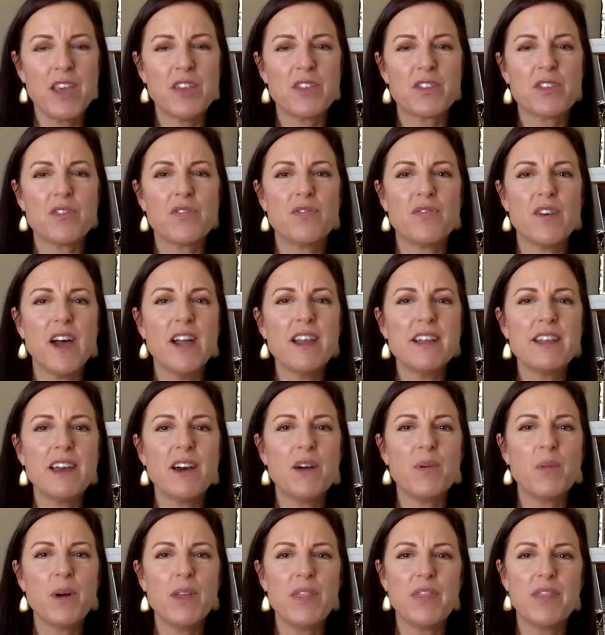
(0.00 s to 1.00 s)
So find
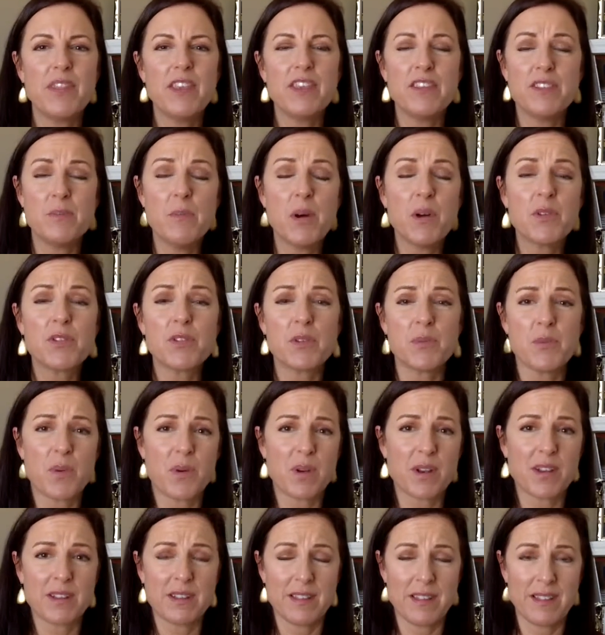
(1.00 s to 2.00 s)
out what is most
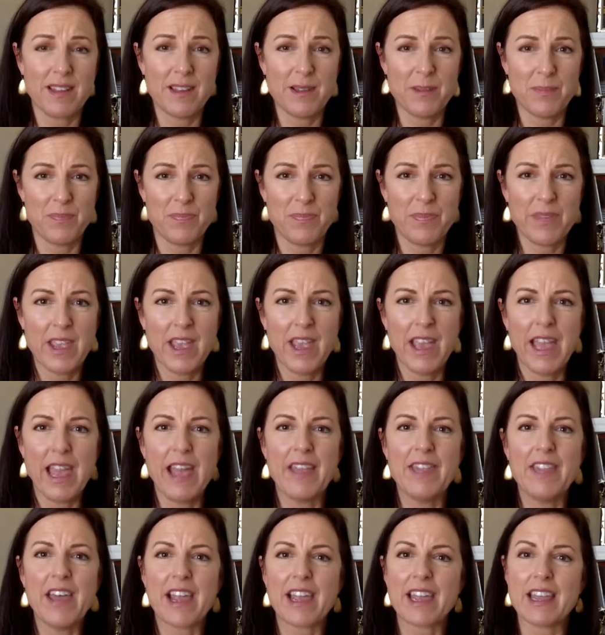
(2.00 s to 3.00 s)
important to them,
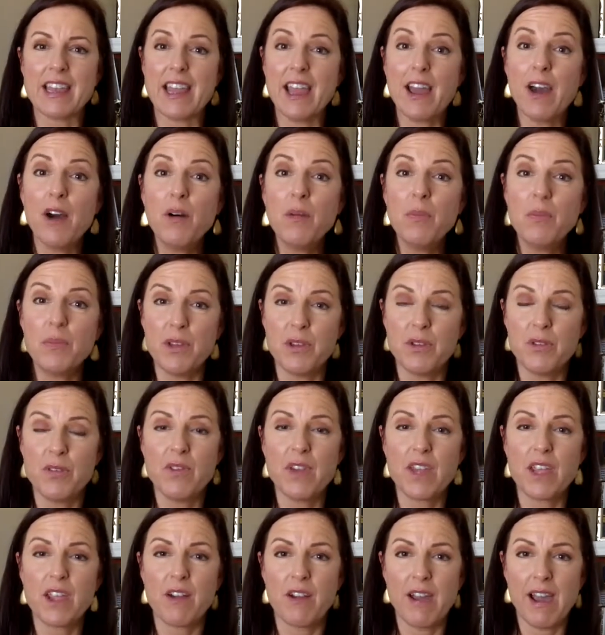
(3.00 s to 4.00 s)
and that can help you
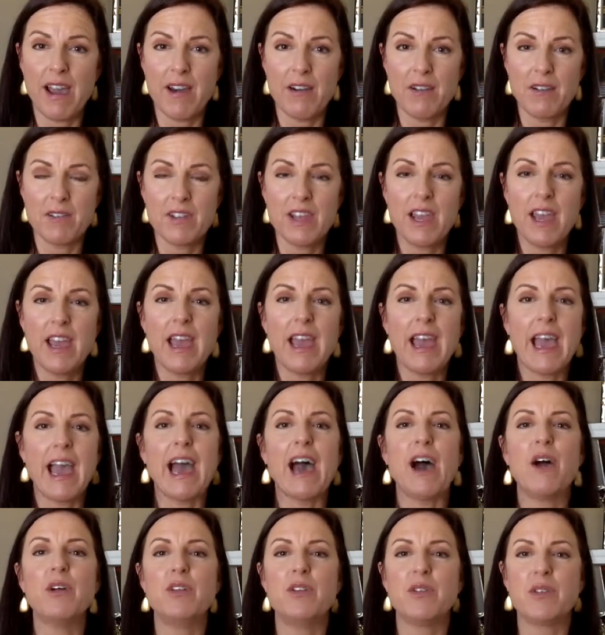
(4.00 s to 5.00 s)
figure out
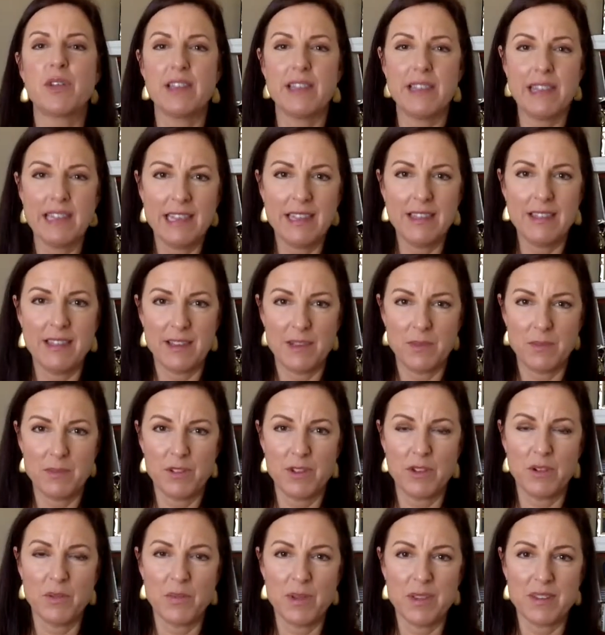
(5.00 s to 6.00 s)
how you could lead them
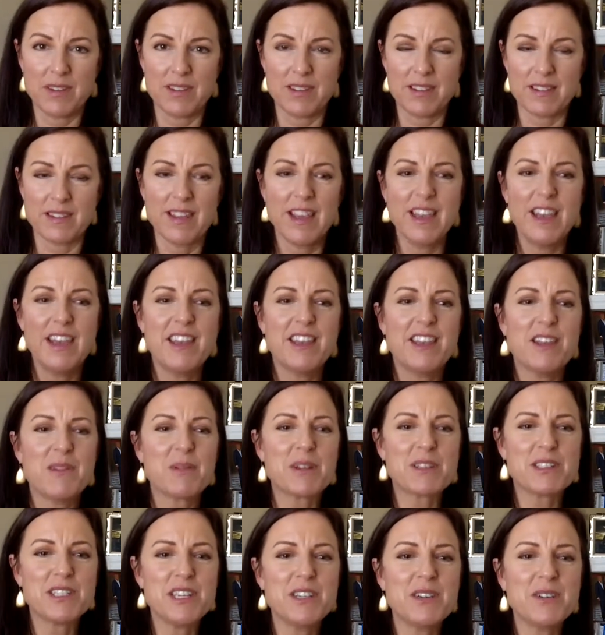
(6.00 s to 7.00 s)
to your business.
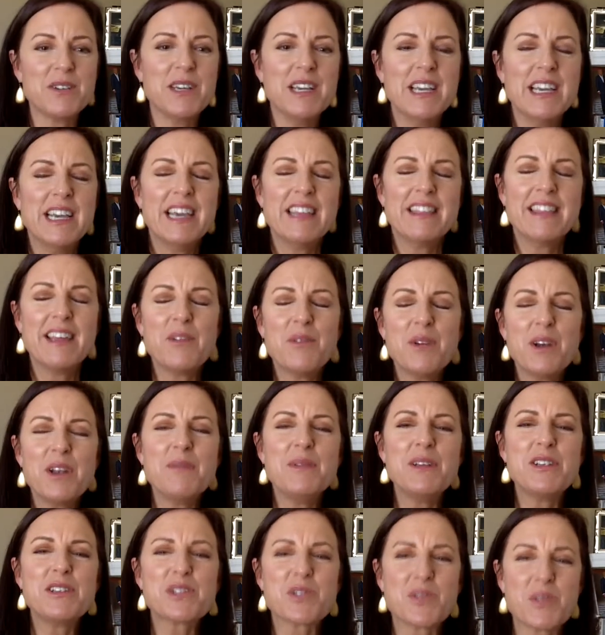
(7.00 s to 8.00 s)
Number two, they want
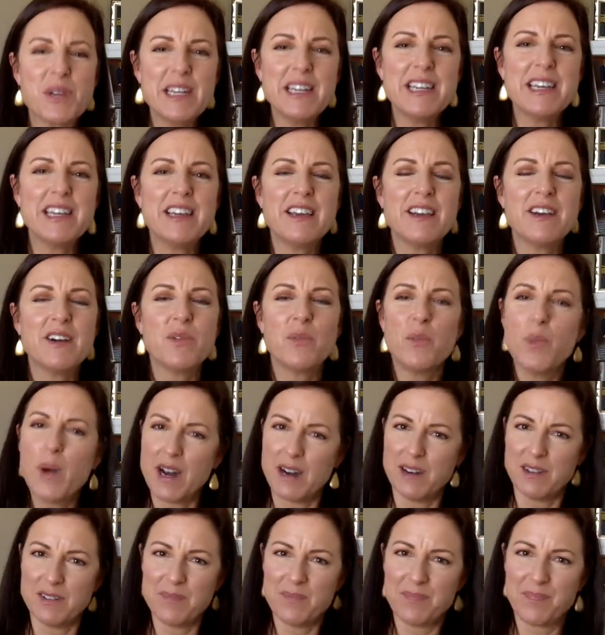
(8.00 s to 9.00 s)
to be treated
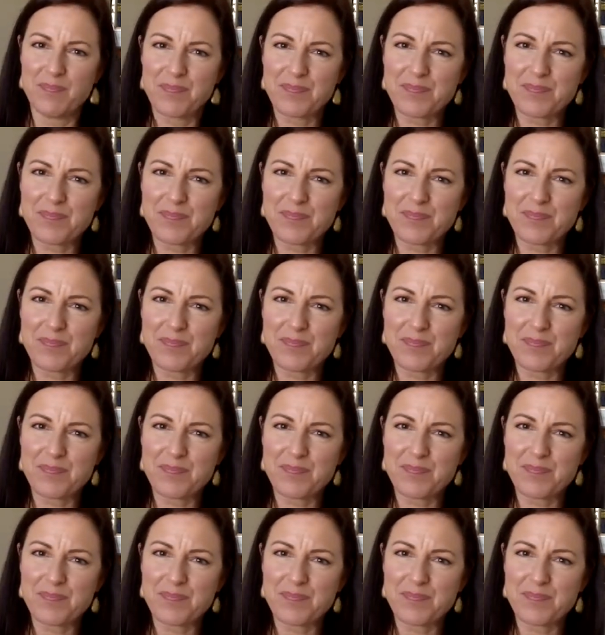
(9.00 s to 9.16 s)
well.